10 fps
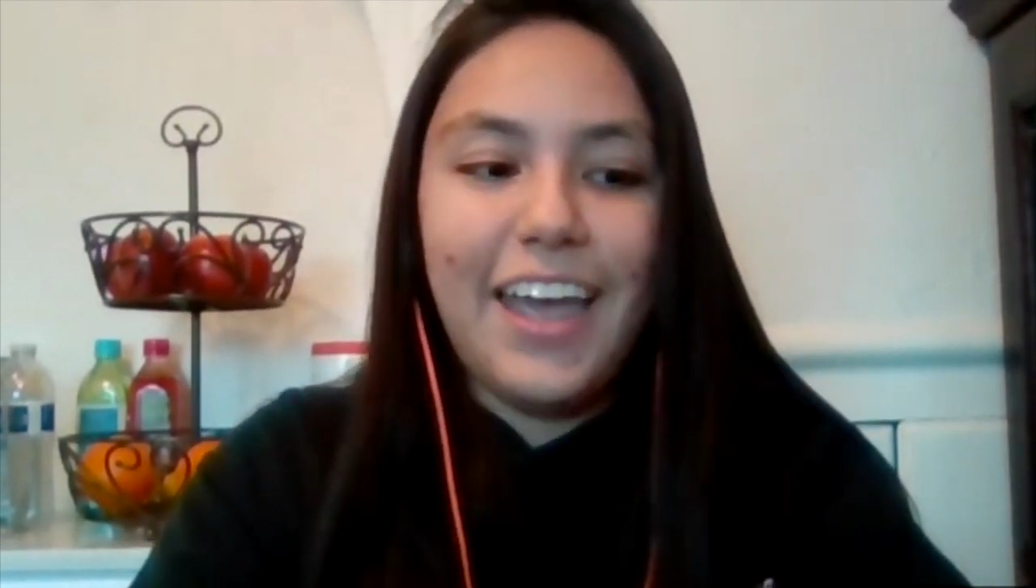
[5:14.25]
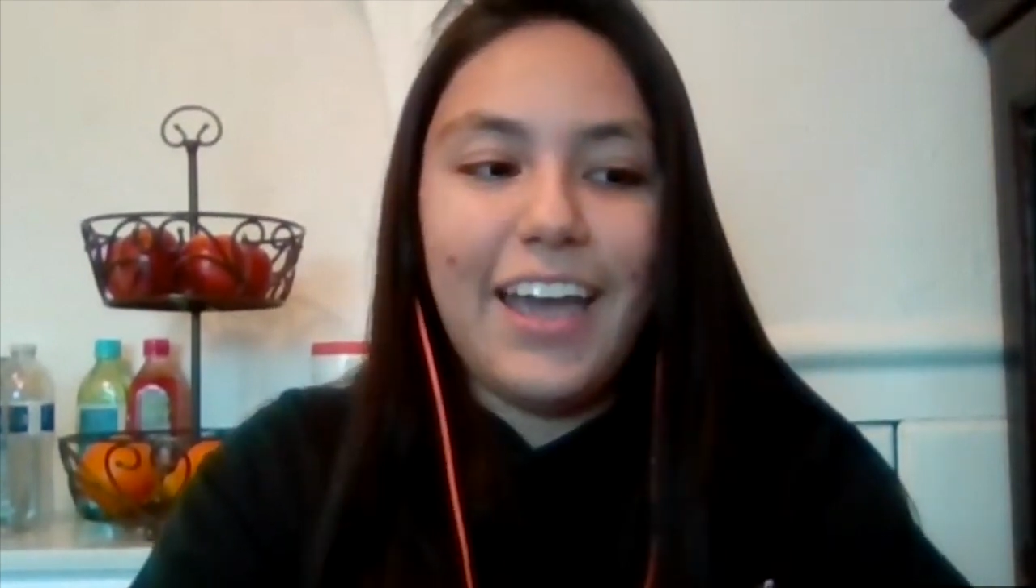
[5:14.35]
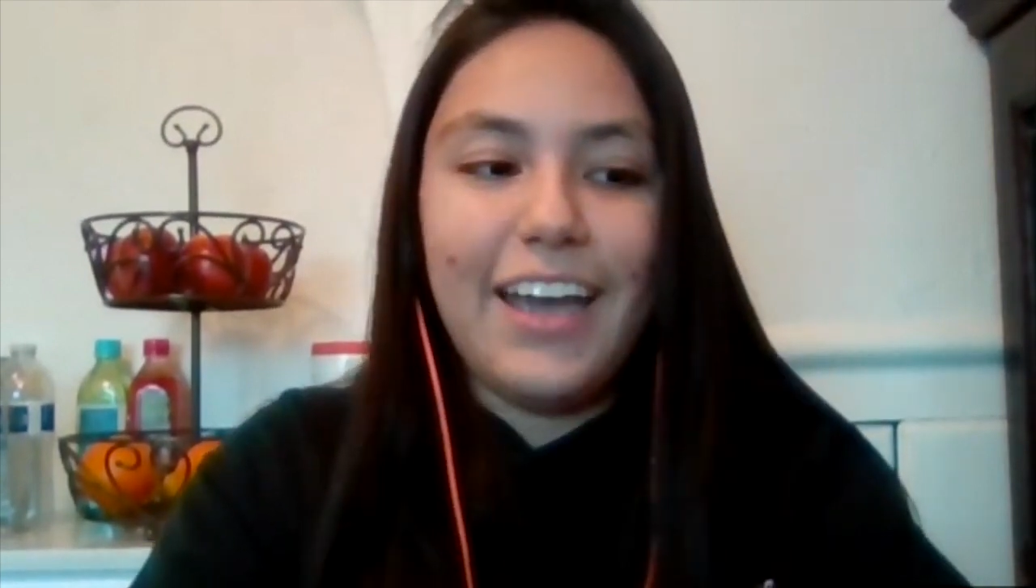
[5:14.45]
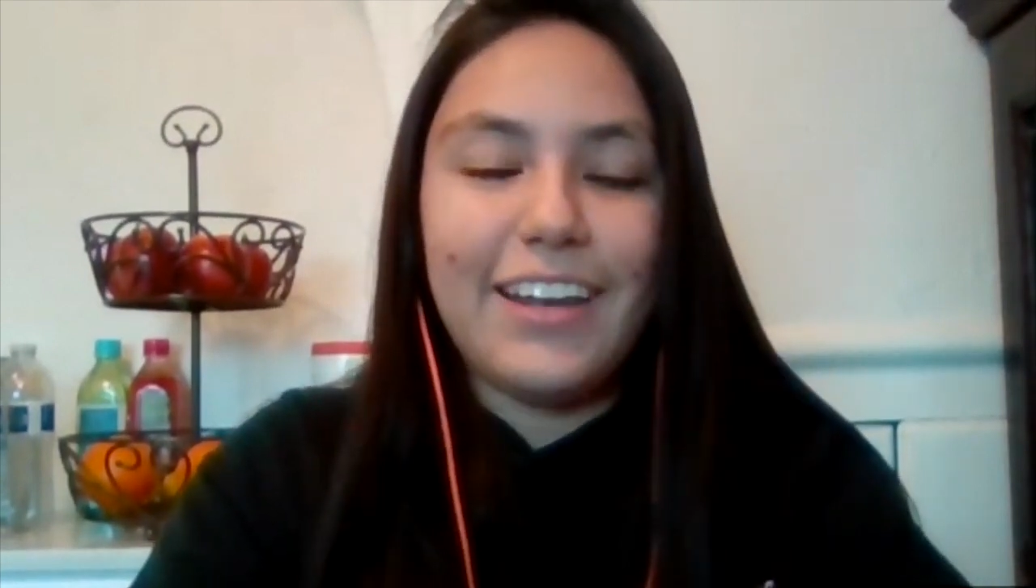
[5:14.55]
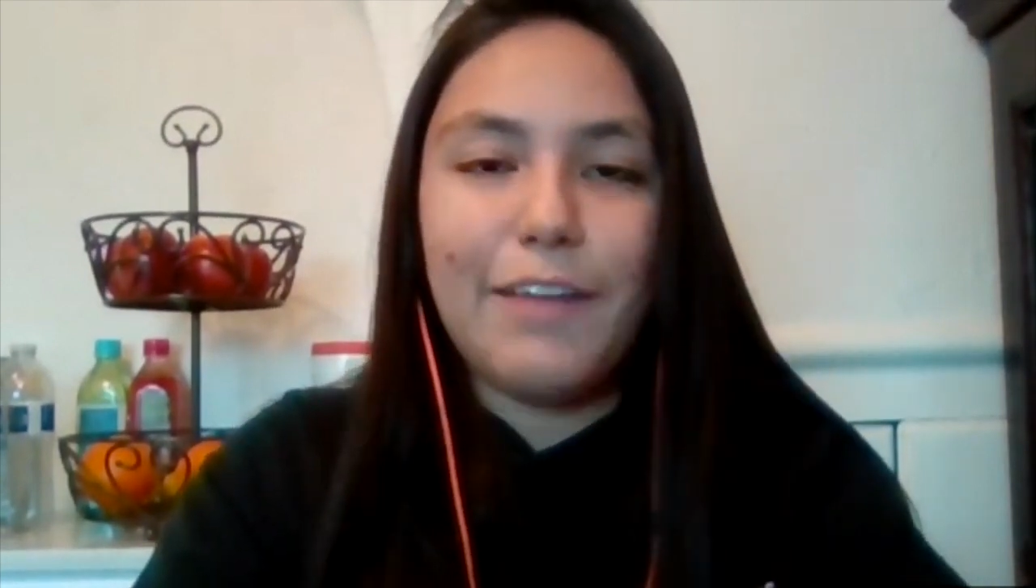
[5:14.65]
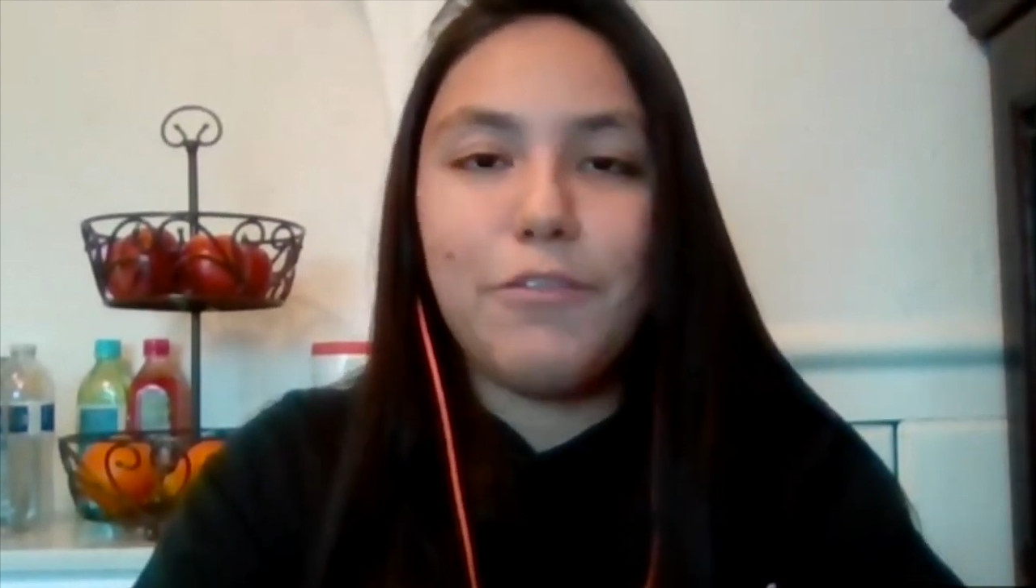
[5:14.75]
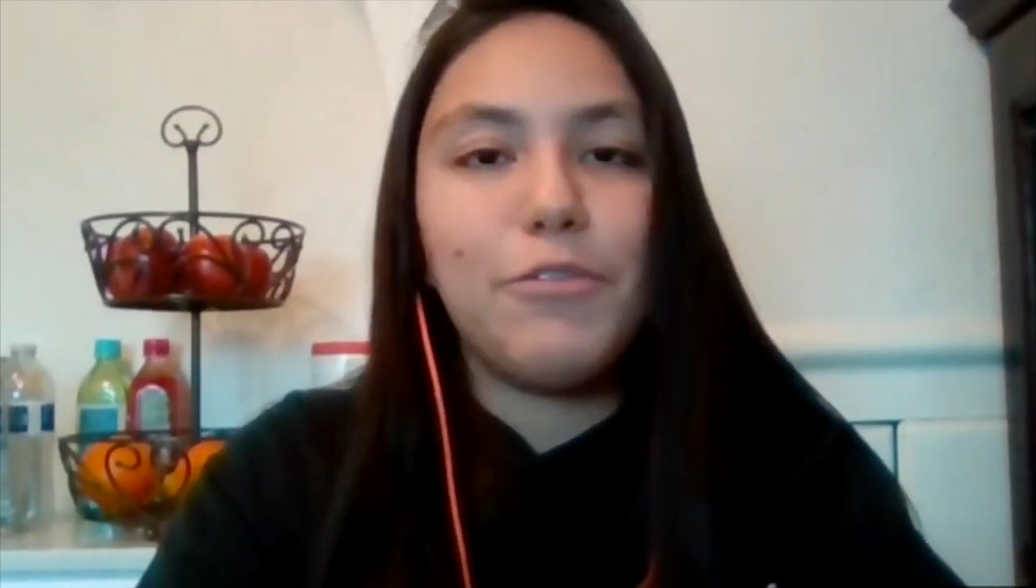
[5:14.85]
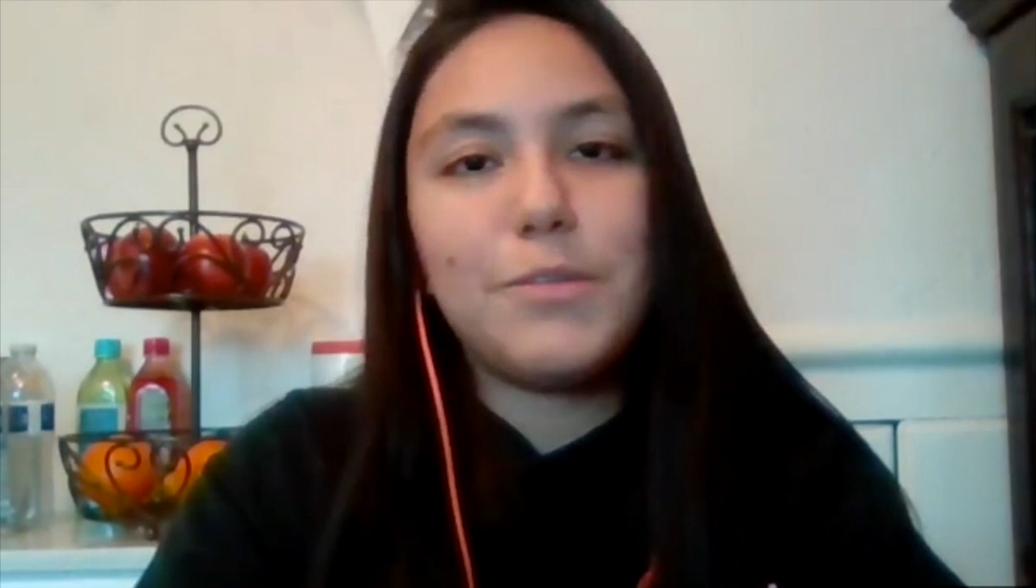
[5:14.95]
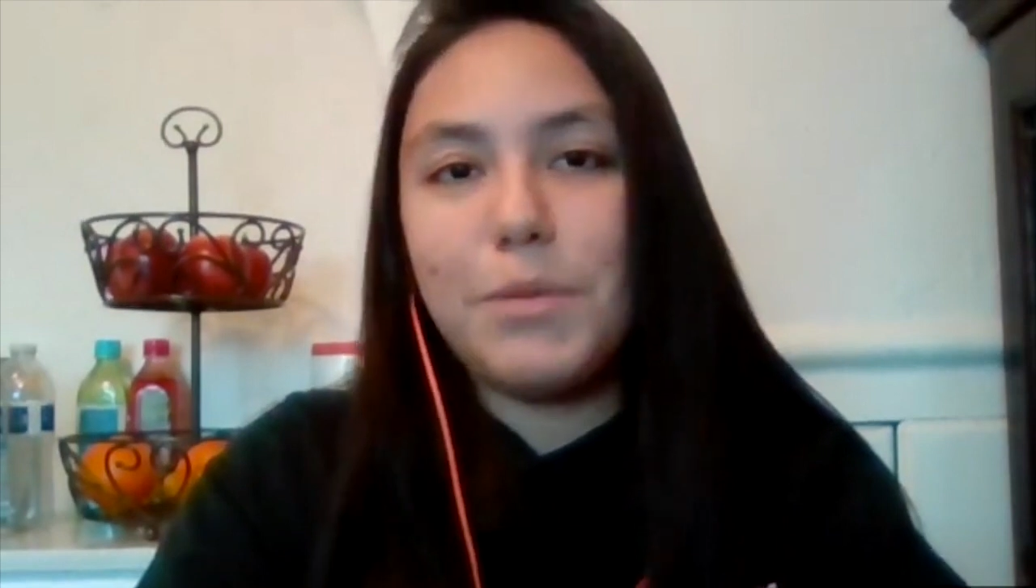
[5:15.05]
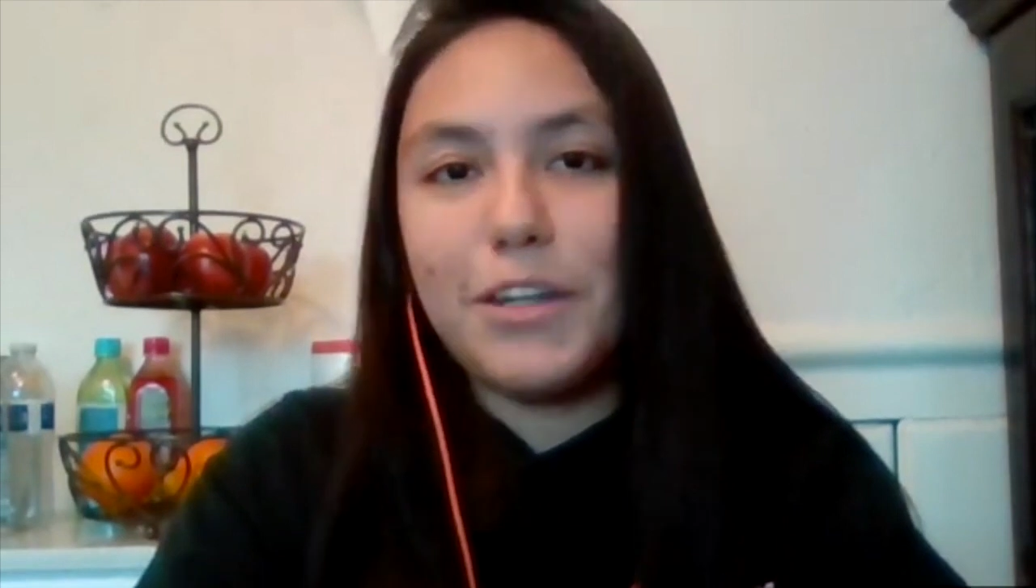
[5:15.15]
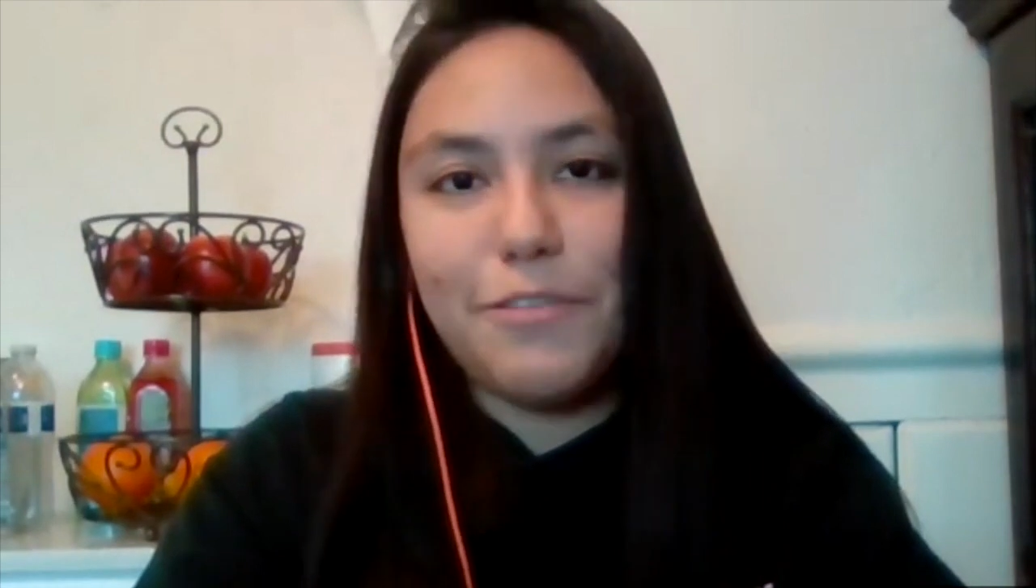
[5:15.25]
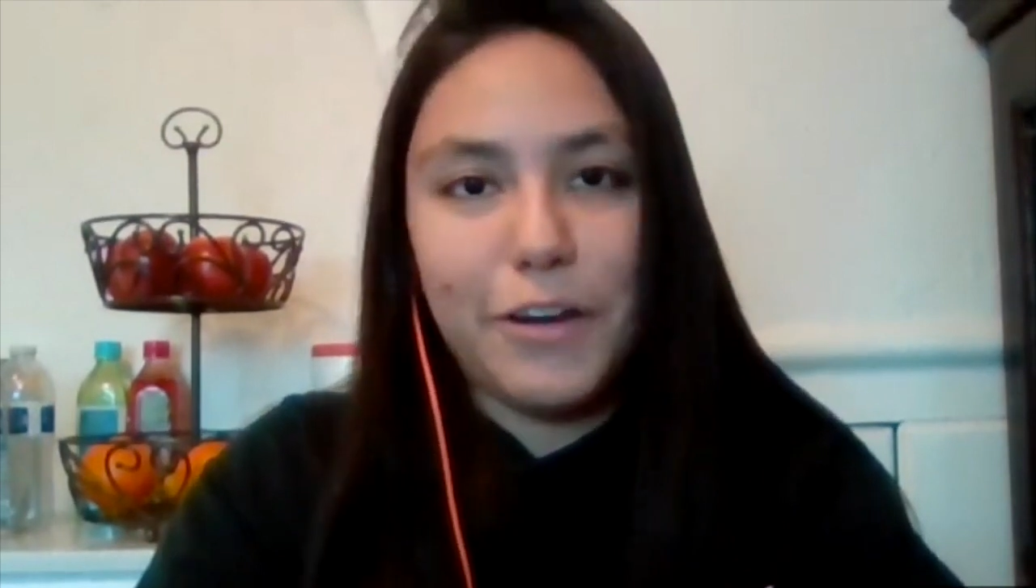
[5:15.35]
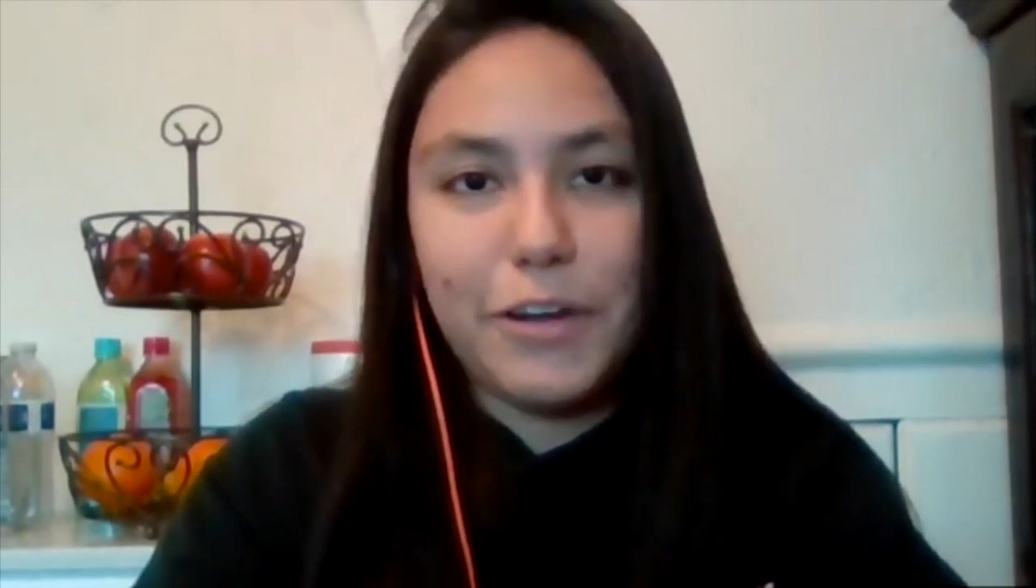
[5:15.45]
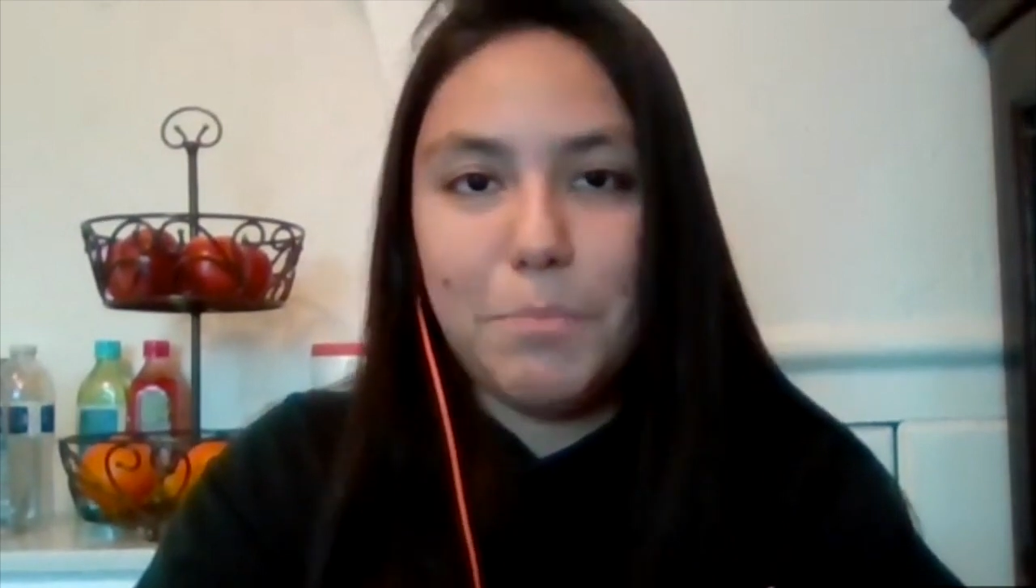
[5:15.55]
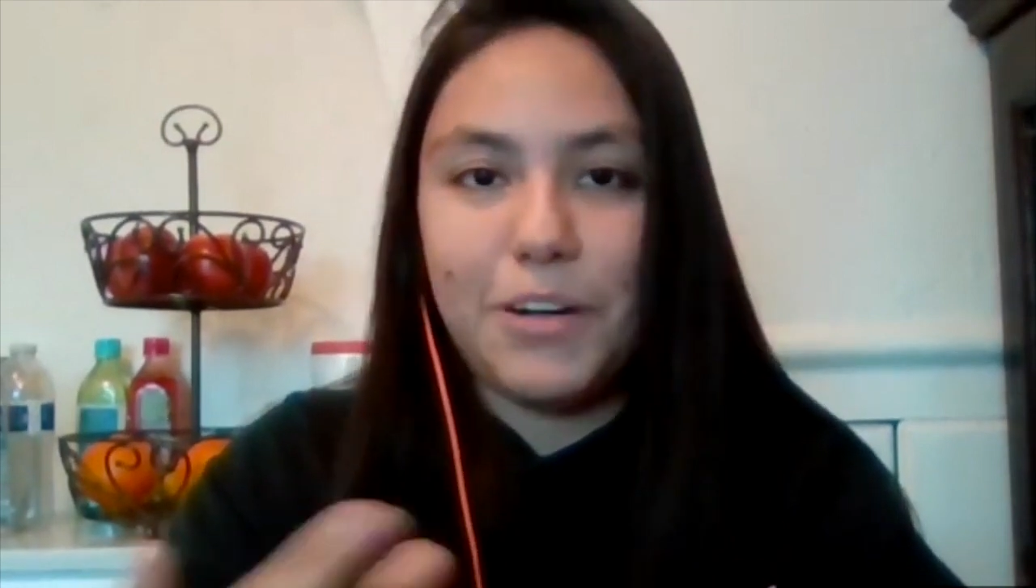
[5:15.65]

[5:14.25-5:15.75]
And I've always been a very